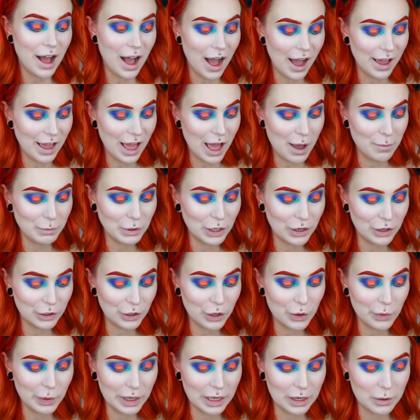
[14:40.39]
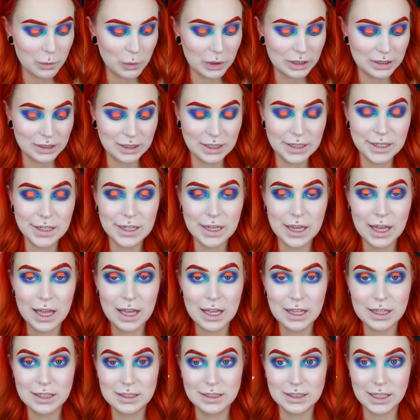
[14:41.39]
I am gonna go in with the
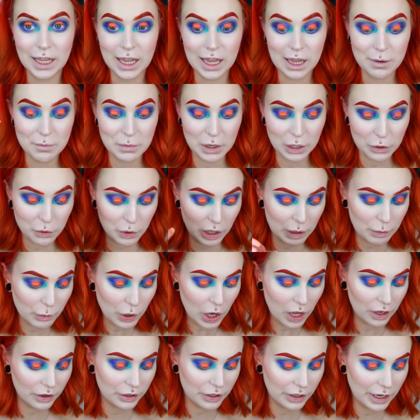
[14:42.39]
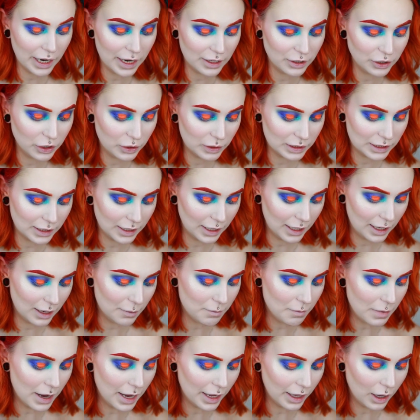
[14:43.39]
same cream color and use it
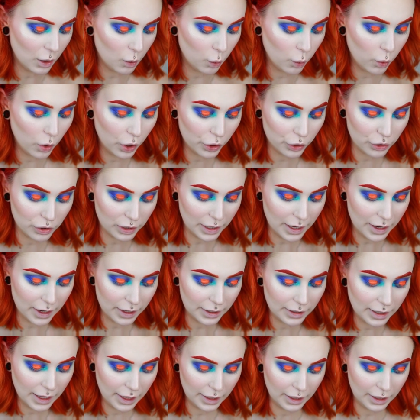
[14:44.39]
in my waterline,